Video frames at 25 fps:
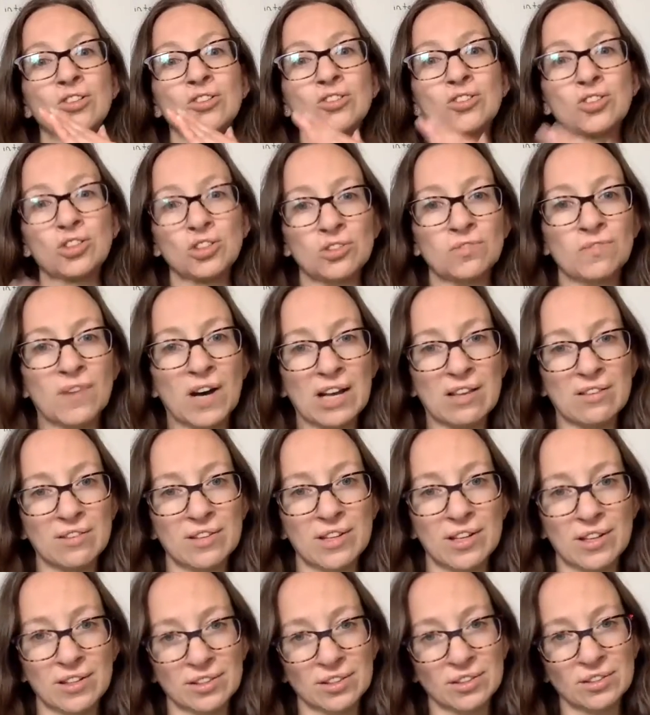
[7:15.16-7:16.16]
to my
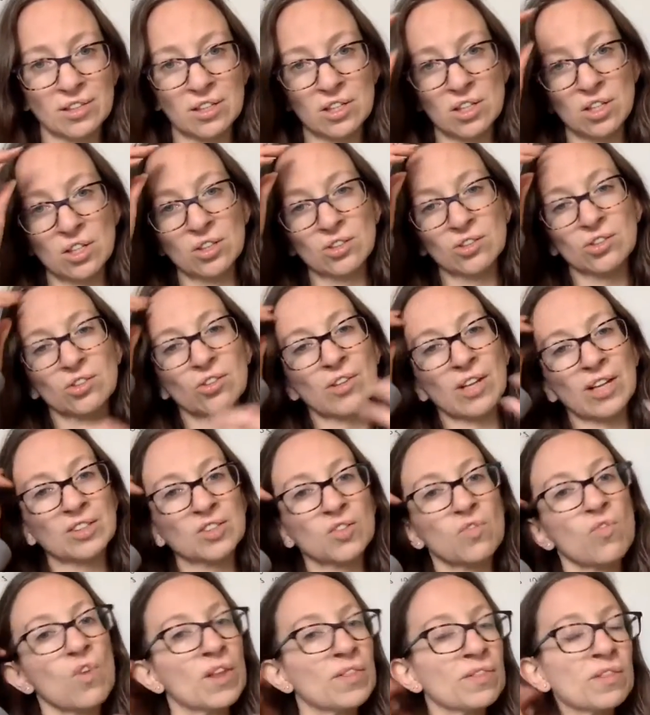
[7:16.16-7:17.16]
list. So
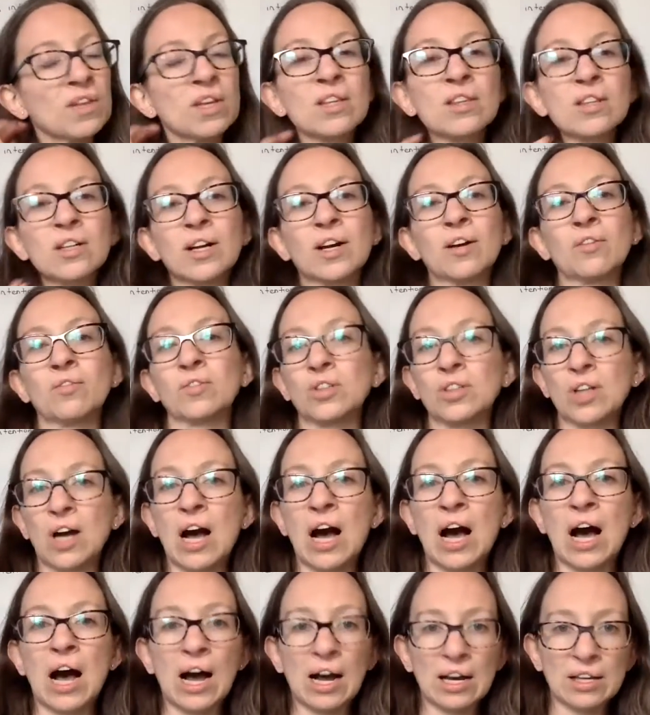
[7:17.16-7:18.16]
that's one thing that I would
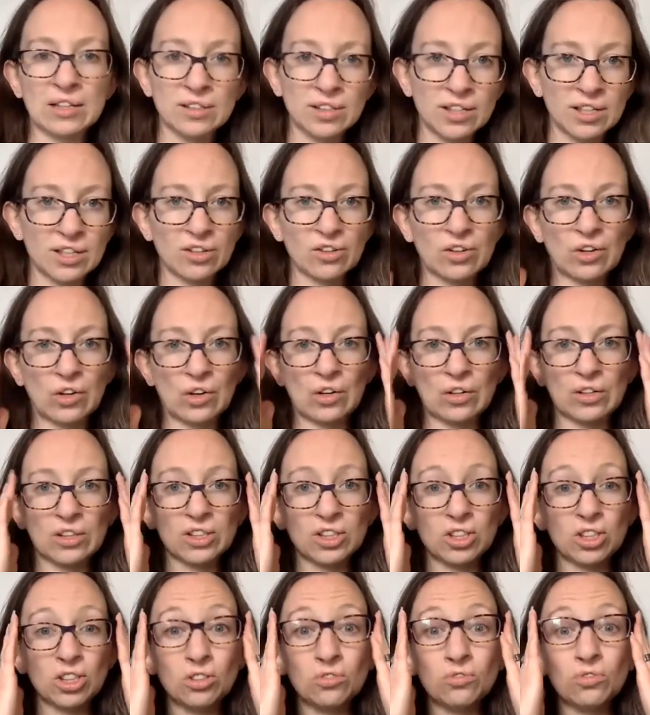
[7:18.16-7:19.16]
highly
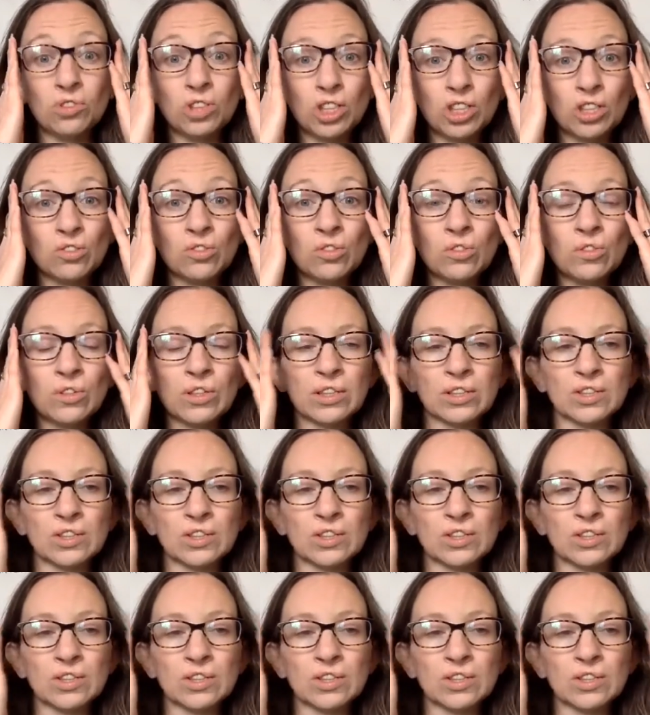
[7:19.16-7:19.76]
encourage you to do,